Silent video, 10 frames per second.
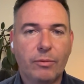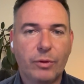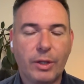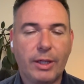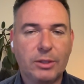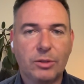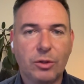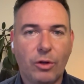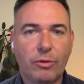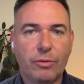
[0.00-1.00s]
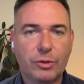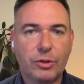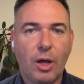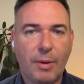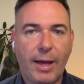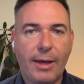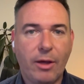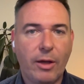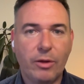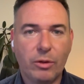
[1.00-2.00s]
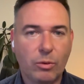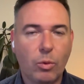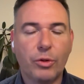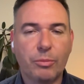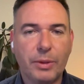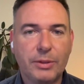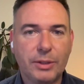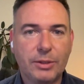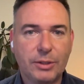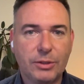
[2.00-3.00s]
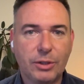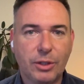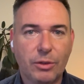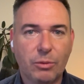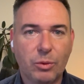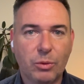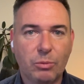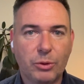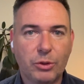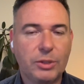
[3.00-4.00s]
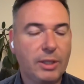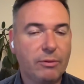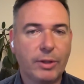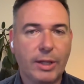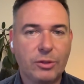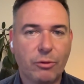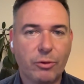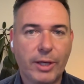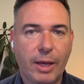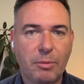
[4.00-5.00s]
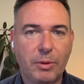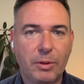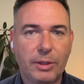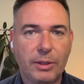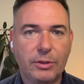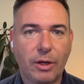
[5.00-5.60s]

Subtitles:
for the next lot of cyber AI and quantum businesses, that will produce here for that sovereign capability.